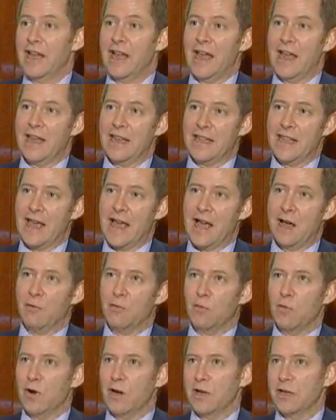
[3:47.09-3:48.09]
and that
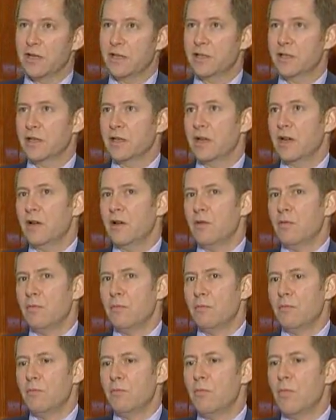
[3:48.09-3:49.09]
was
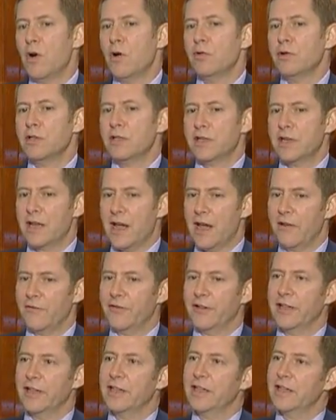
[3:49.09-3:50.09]
most
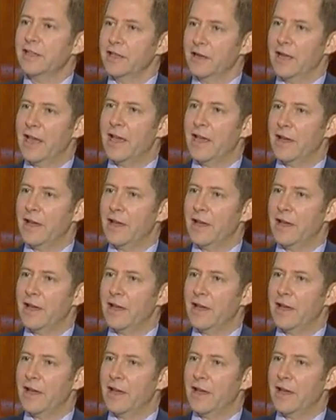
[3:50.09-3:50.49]
heavily, the